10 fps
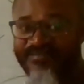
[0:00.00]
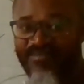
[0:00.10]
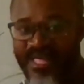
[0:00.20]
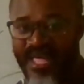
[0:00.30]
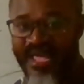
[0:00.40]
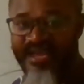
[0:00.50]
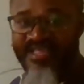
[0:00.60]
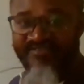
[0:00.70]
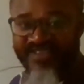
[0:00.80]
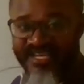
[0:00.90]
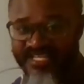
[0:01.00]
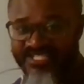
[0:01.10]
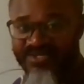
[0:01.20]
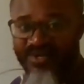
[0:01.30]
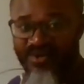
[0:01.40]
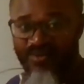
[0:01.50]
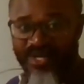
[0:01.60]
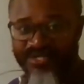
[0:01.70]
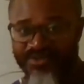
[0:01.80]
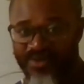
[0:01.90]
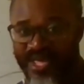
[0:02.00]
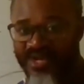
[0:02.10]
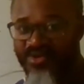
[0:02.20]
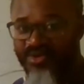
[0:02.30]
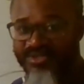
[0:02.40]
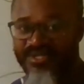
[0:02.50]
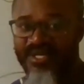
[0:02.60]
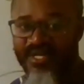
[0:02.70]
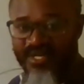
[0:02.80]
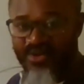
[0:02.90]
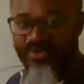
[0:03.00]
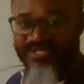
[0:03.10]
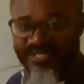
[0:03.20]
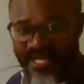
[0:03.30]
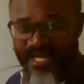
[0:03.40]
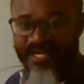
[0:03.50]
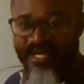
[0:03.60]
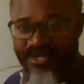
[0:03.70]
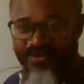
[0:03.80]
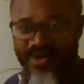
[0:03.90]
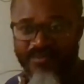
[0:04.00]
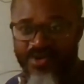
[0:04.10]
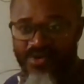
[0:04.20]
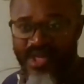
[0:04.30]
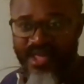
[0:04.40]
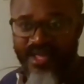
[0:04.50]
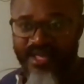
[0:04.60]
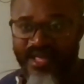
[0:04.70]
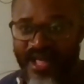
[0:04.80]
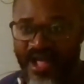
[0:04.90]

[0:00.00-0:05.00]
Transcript: Once you get those things, then you will be okay. I guarantee you that.